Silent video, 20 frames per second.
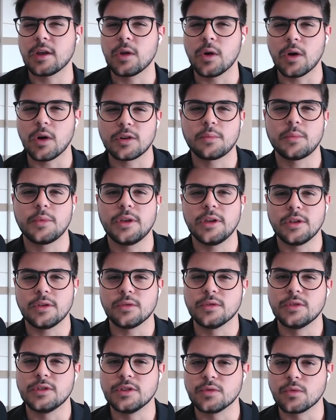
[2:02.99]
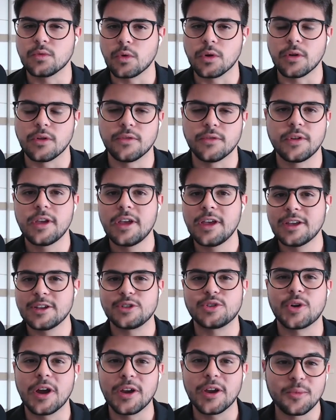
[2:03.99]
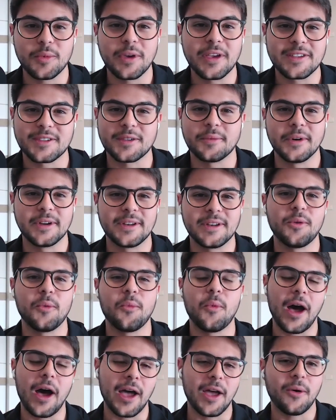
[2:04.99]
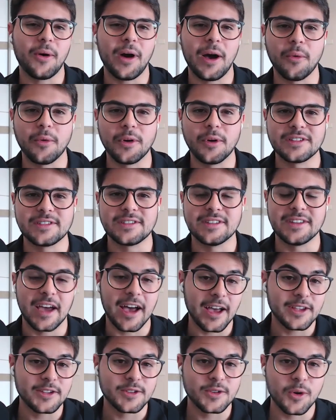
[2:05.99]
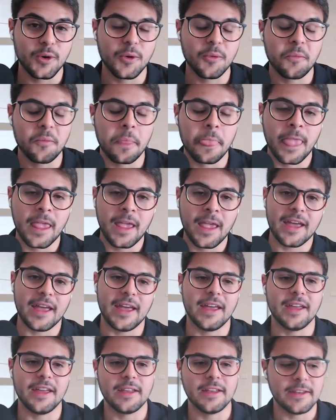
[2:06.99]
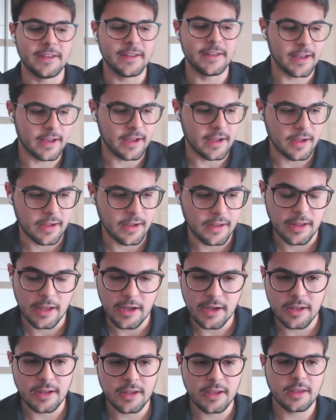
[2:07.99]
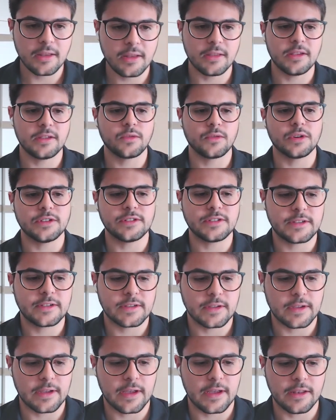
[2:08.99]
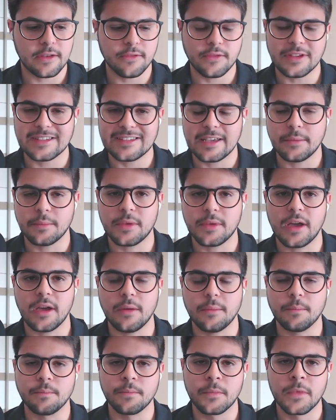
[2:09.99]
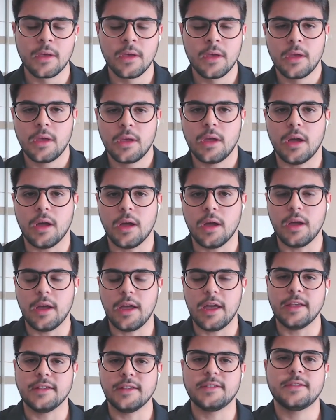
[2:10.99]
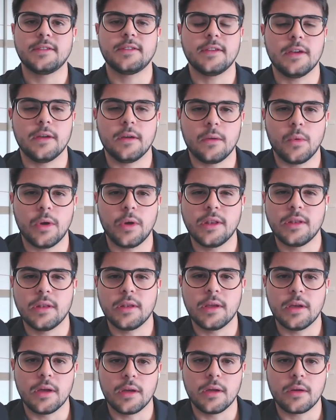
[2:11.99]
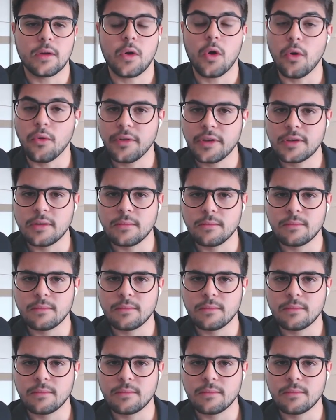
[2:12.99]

of got me into this world of trying to make some money while I was in high school. And uh, luckily, this was kind of the same time as when COVID